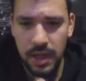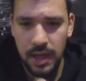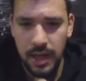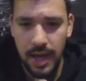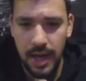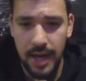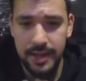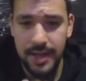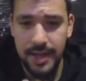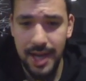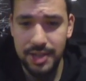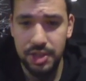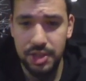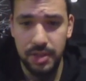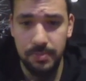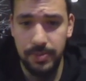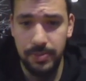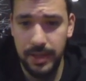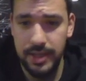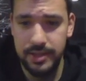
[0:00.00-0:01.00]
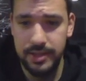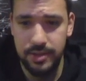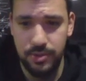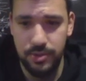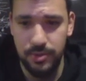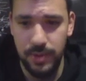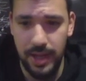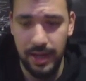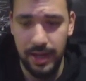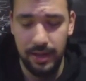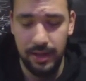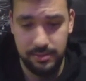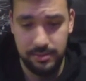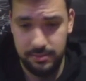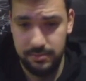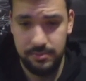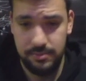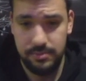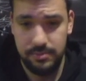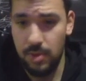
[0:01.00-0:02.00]
and he actually plays through like
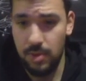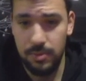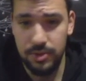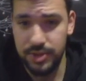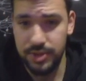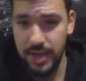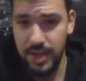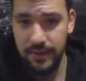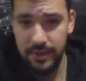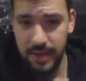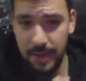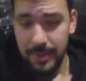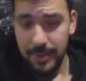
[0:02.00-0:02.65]
almost everything.